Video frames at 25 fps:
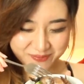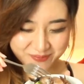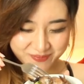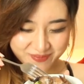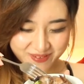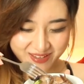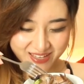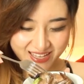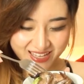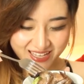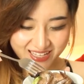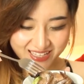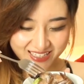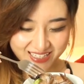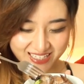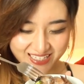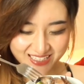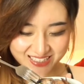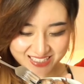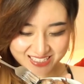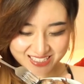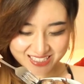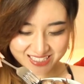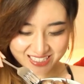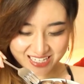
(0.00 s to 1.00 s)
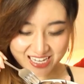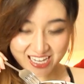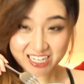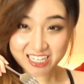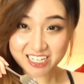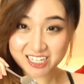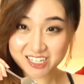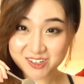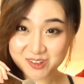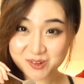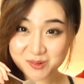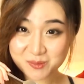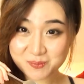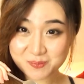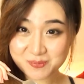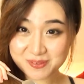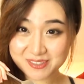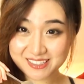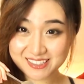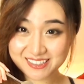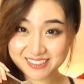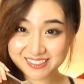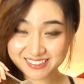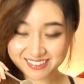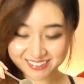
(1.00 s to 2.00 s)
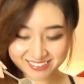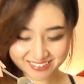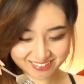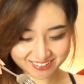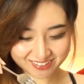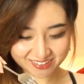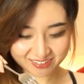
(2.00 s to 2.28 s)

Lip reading: But let's cut it open.